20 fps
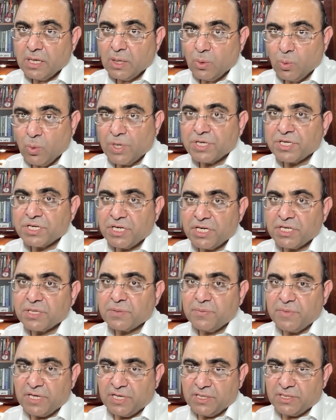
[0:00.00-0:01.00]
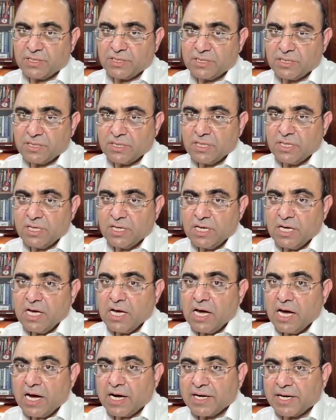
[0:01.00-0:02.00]
What it means?
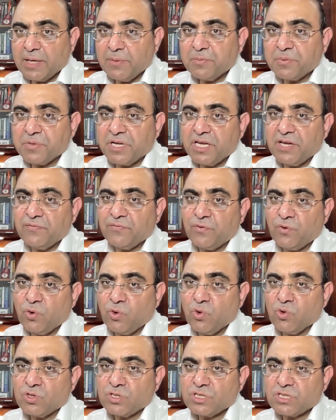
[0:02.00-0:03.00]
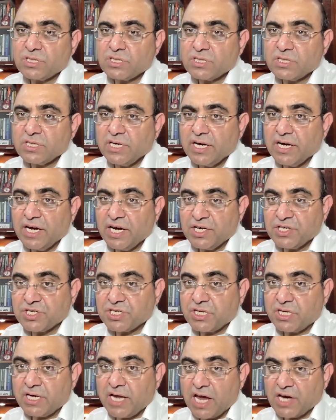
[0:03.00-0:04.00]
A temporary force,
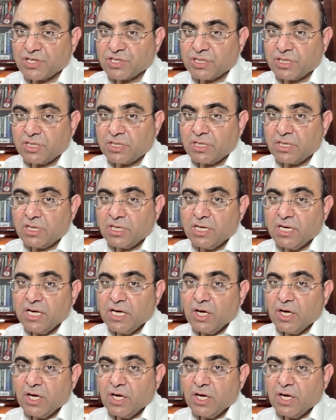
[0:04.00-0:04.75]
international,